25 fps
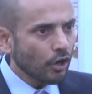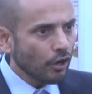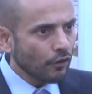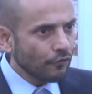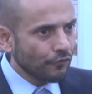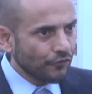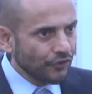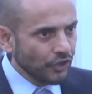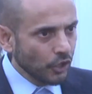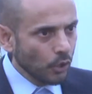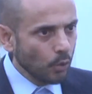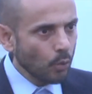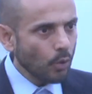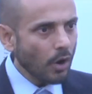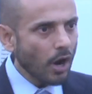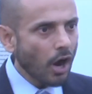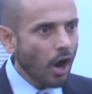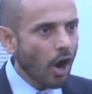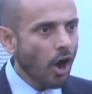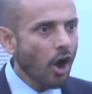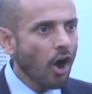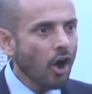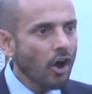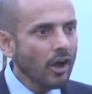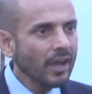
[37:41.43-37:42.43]
view
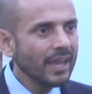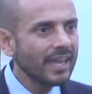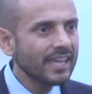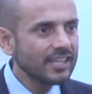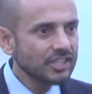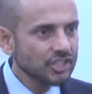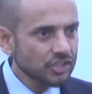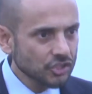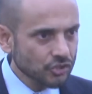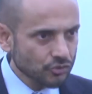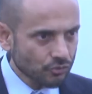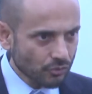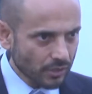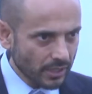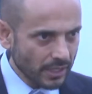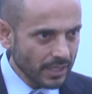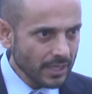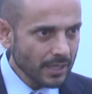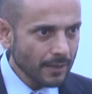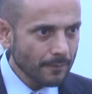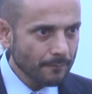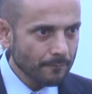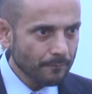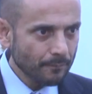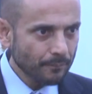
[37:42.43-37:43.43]
our history,